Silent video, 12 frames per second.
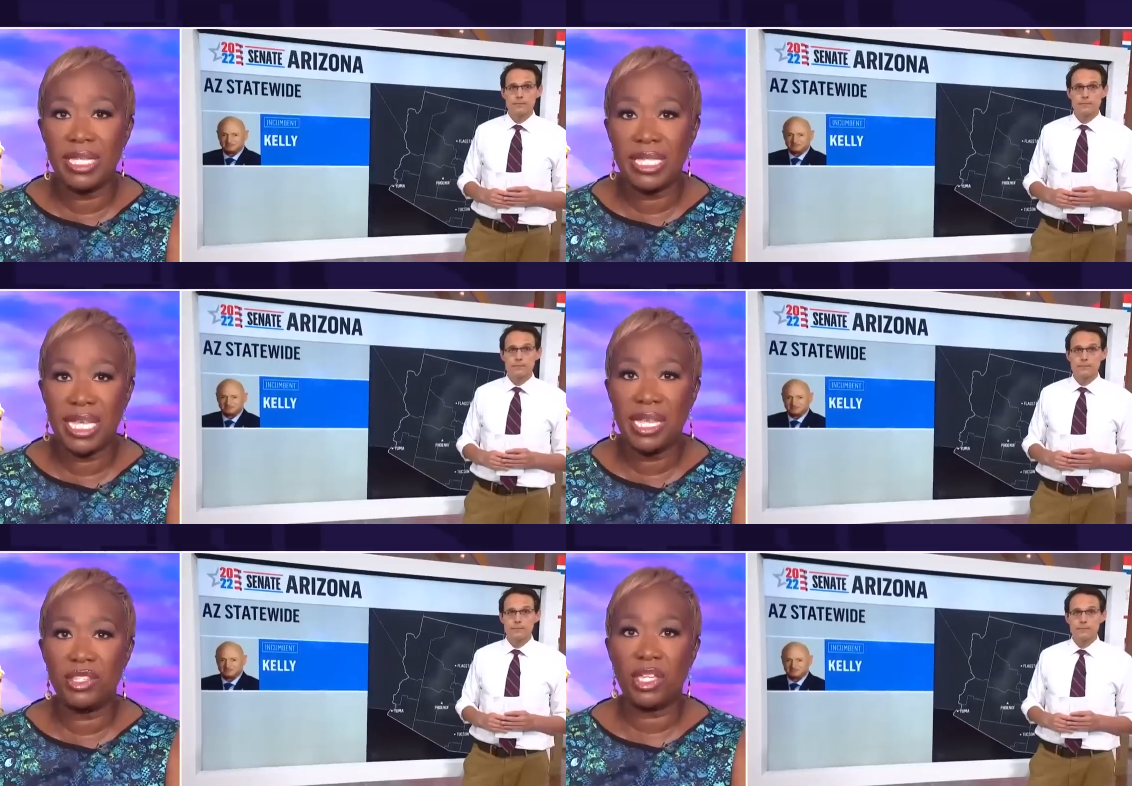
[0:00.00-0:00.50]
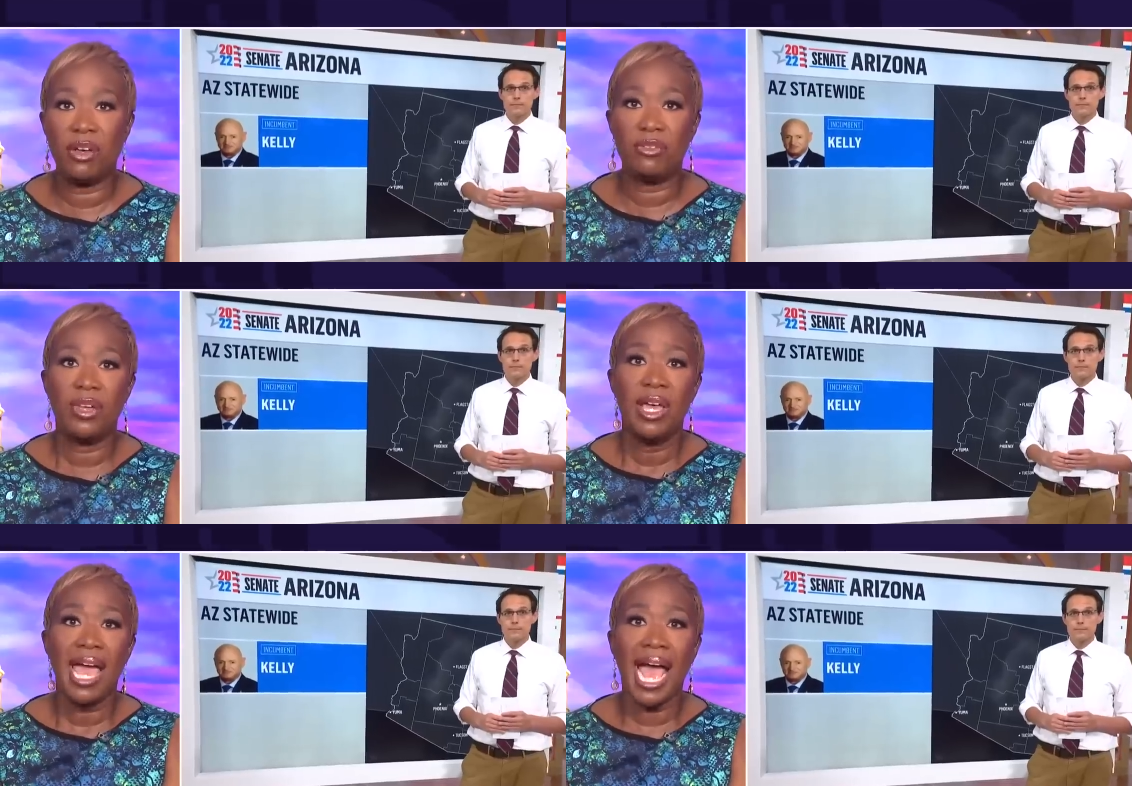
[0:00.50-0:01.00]
Speaker 1: sense of
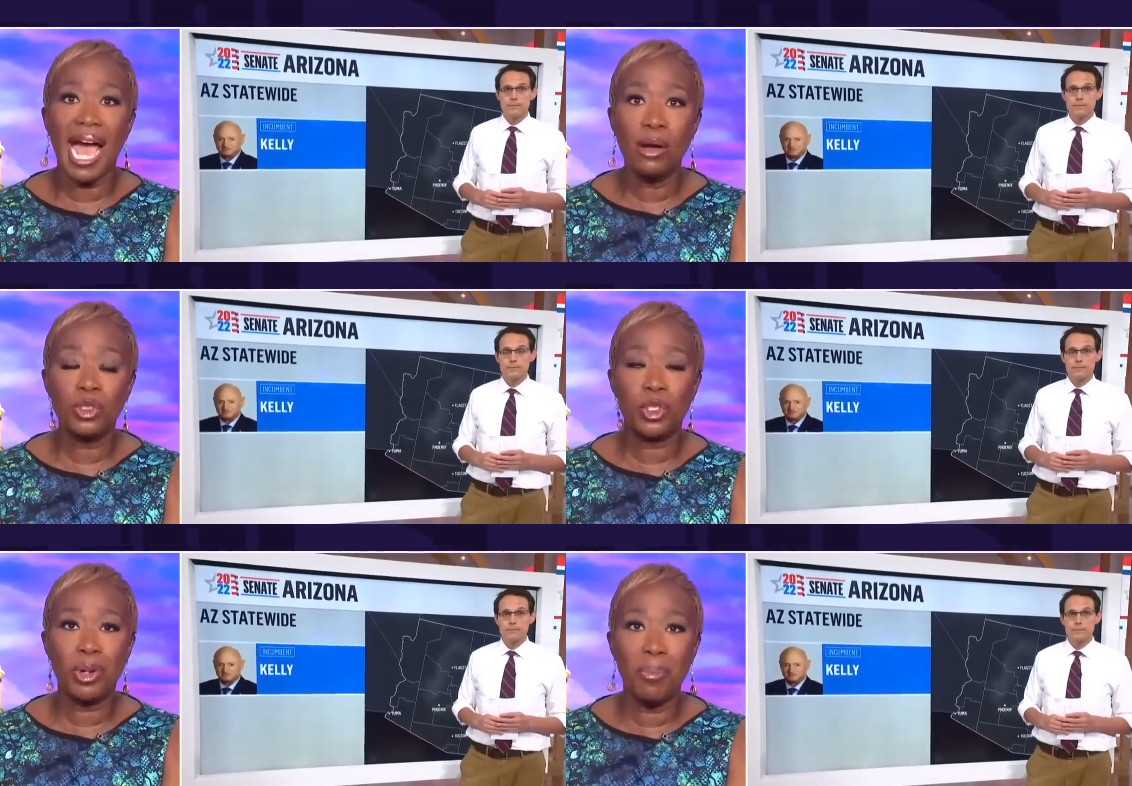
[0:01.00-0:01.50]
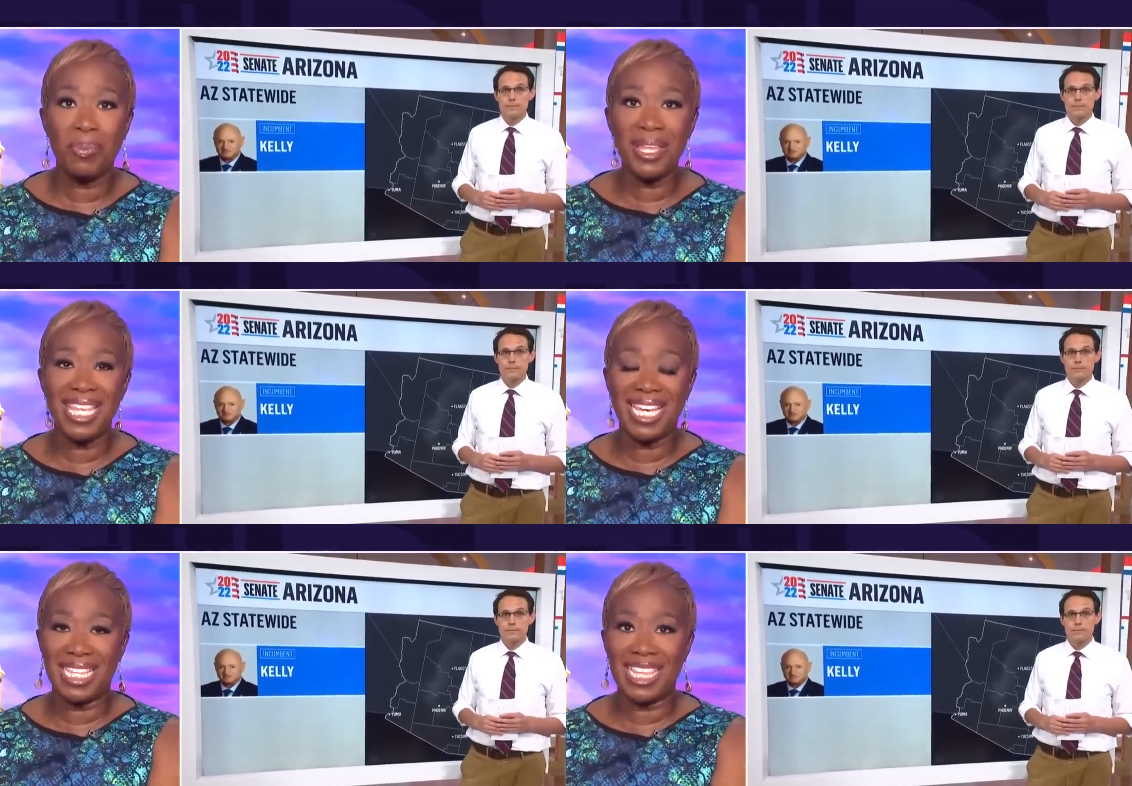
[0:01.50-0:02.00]
how Trumpy
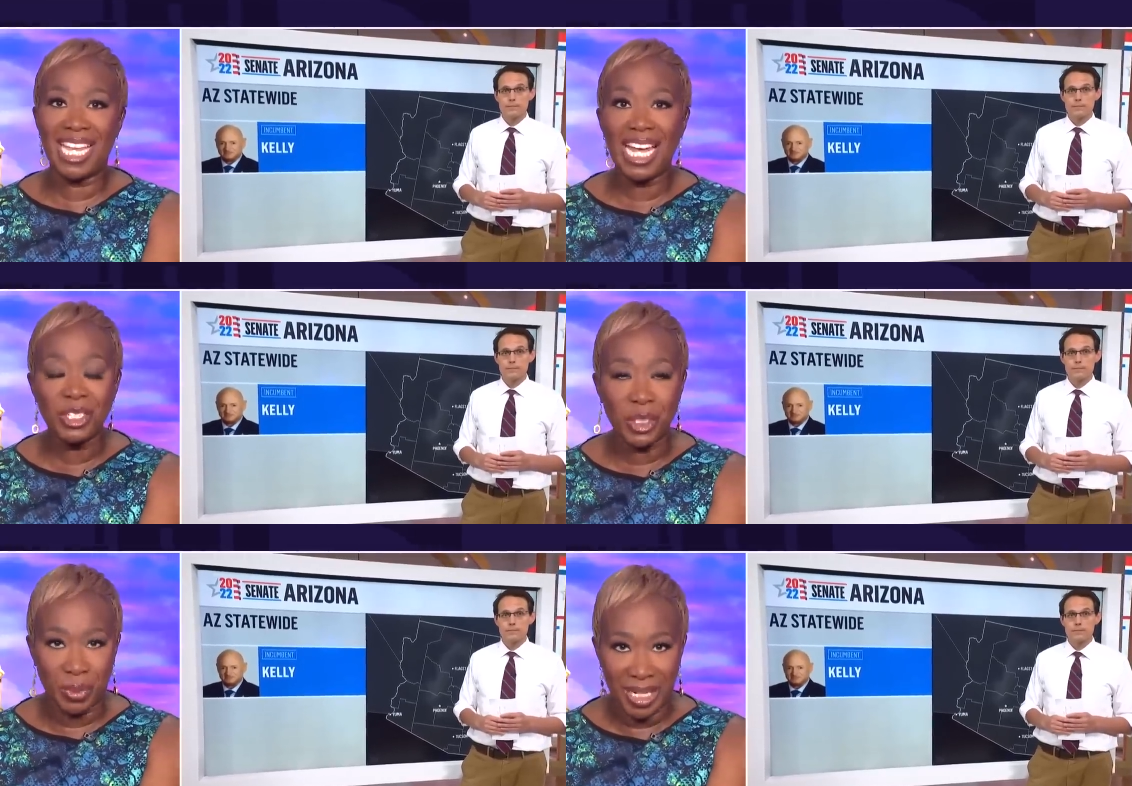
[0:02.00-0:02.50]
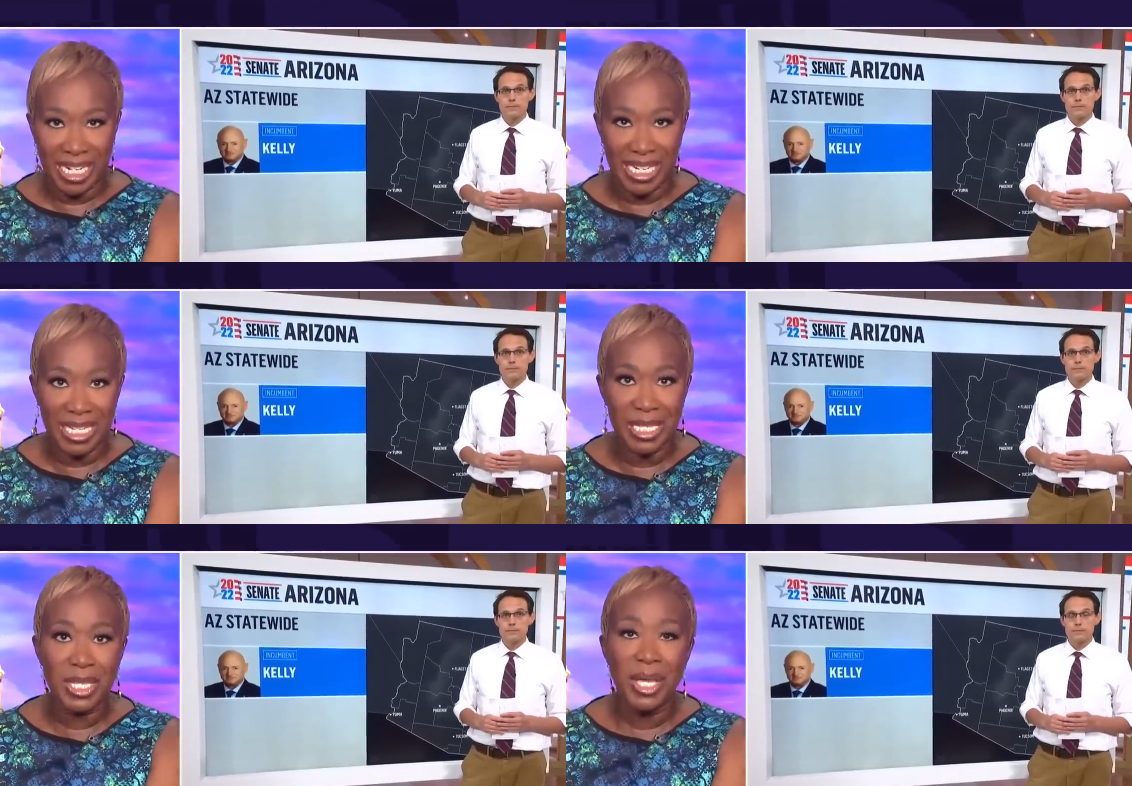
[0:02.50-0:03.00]
the electorate
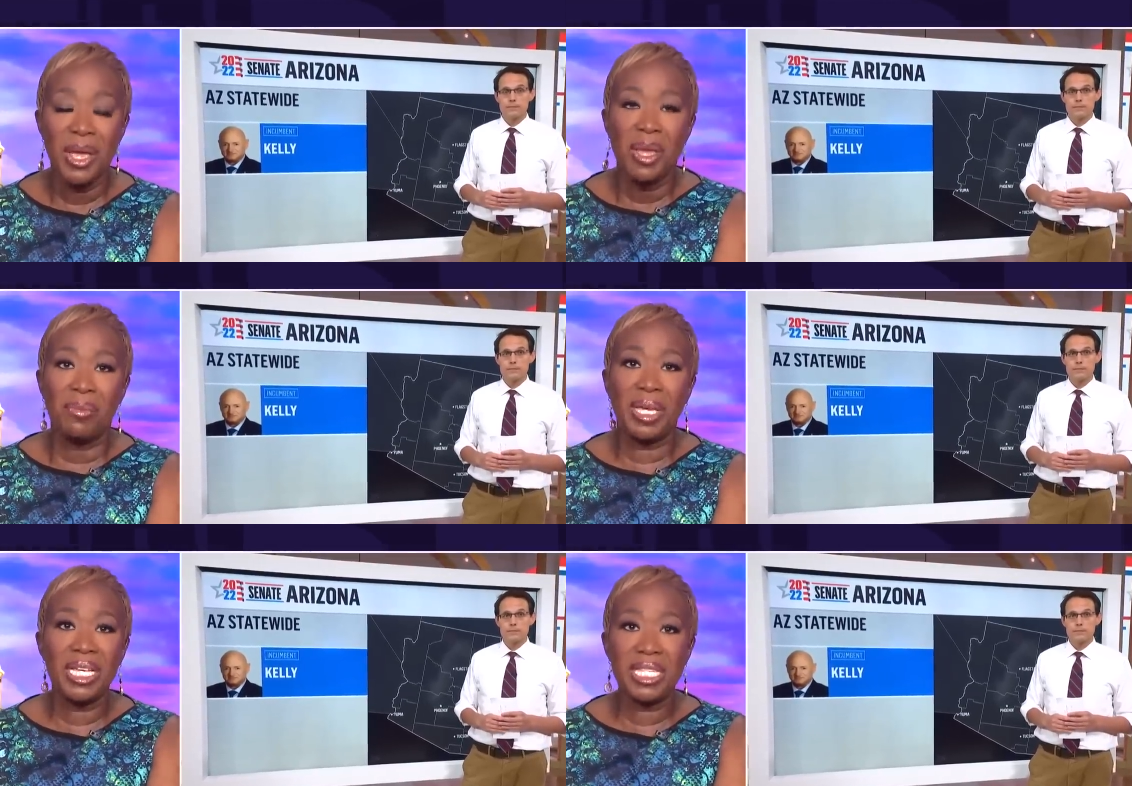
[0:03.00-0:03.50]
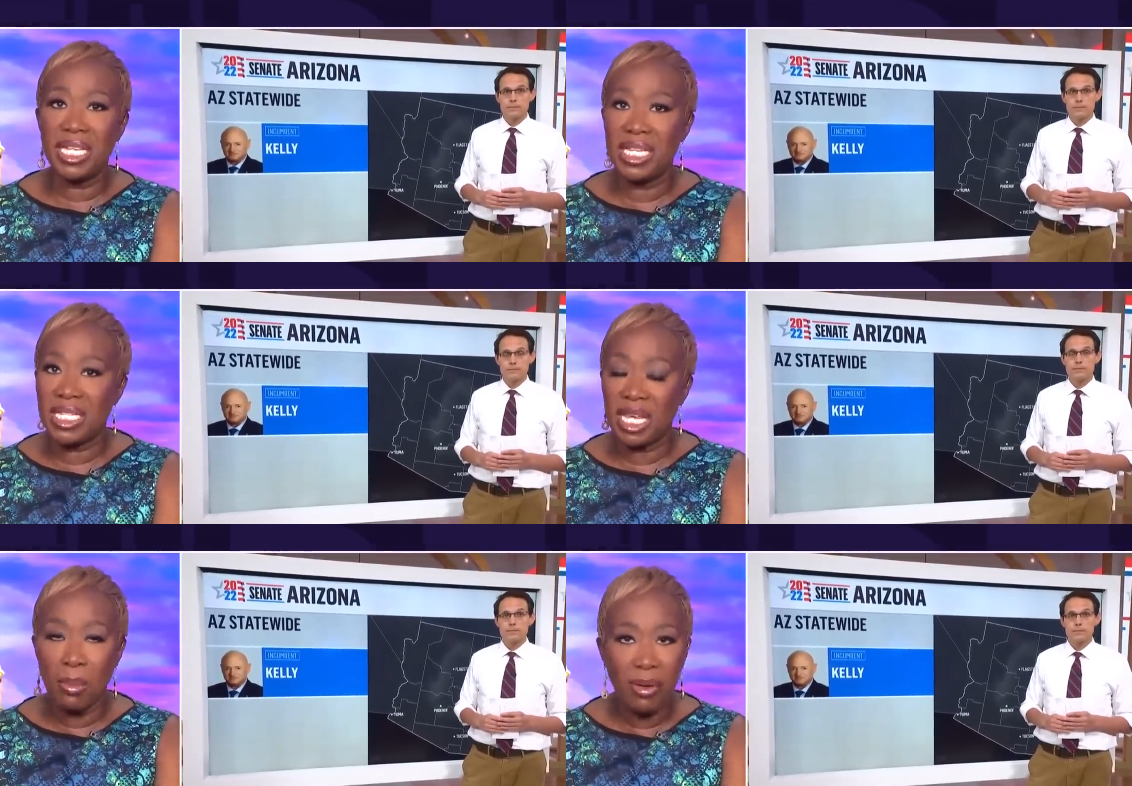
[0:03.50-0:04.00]
is? Because in
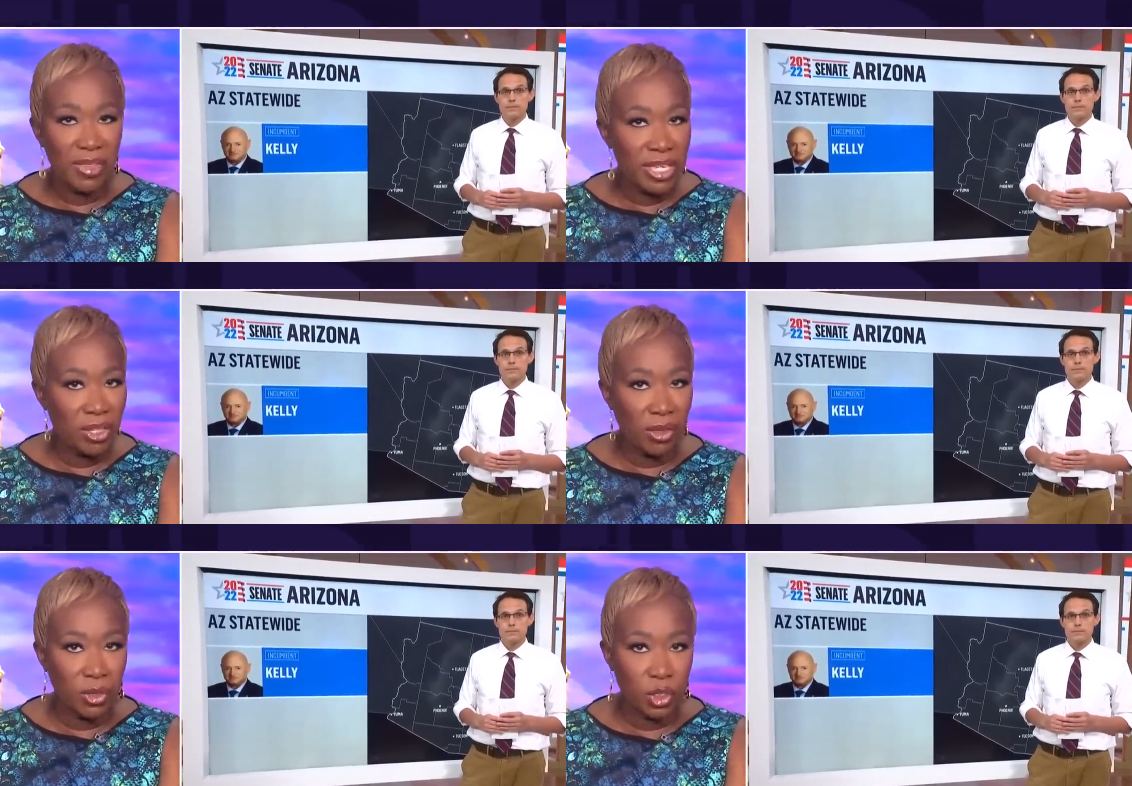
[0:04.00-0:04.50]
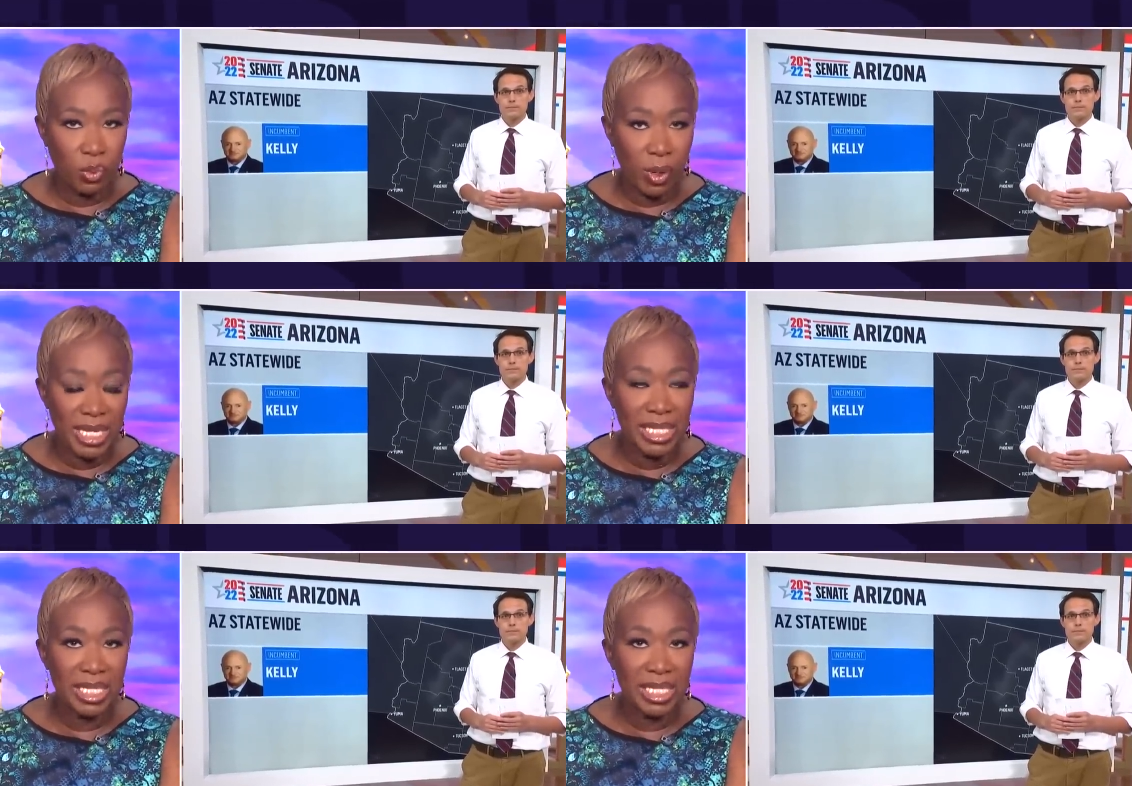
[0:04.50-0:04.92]
some of these other swing